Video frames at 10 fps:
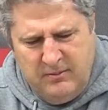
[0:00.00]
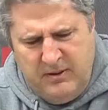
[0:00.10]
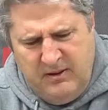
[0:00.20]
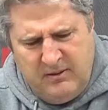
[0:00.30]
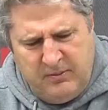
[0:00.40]

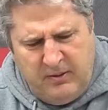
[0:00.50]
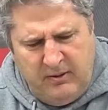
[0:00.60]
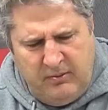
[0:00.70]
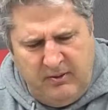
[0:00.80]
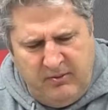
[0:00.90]
biggest
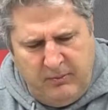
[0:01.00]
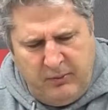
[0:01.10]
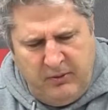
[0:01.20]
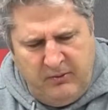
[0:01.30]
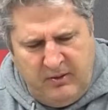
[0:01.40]
place we've
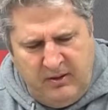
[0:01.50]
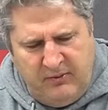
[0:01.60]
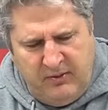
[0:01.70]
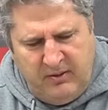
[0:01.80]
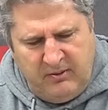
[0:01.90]
improved
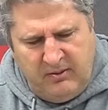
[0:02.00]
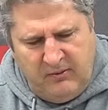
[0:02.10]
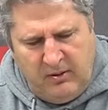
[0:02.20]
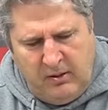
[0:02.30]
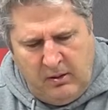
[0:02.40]

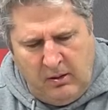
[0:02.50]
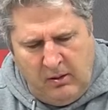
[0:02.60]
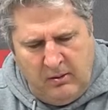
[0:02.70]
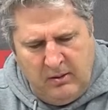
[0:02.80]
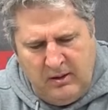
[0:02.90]
defensively,
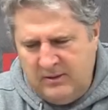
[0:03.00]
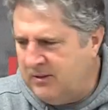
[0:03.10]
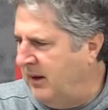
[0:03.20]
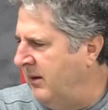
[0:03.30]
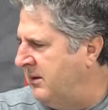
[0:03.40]
I'd
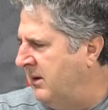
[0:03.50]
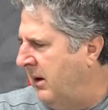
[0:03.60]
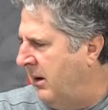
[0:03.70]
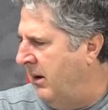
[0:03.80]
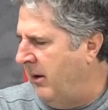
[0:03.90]
say the
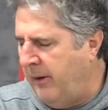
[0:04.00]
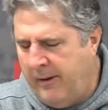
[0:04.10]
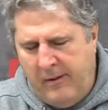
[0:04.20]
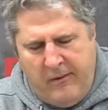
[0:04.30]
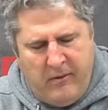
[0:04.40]
secondary.